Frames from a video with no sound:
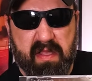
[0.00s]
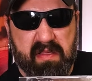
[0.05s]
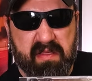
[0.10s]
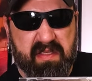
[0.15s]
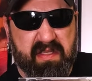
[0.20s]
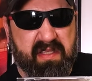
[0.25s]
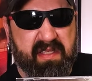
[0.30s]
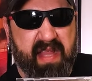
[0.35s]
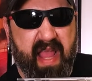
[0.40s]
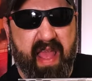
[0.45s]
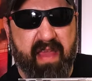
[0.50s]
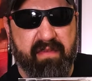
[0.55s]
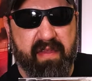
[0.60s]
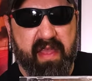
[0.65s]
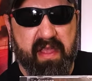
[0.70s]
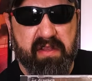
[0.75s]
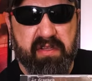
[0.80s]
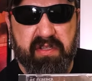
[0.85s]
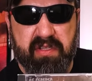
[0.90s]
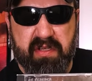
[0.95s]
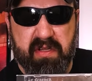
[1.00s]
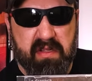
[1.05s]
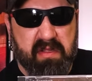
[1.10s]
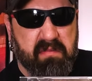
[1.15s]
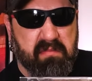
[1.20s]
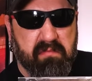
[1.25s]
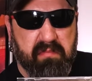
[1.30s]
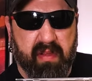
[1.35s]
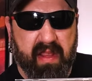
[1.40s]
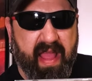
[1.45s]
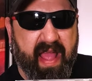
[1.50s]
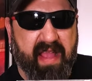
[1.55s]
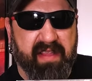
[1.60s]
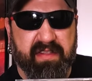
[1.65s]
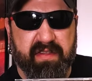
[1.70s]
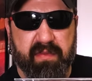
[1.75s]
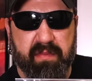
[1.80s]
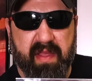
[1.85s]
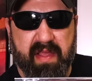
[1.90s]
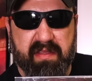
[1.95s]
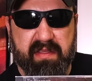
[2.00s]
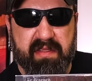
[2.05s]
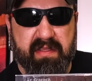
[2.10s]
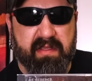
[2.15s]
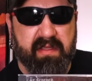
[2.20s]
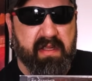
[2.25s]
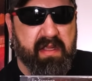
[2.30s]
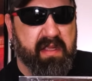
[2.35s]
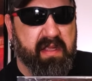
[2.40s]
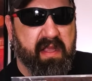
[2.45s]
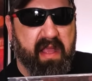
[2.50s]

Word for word: savage, blasphemous,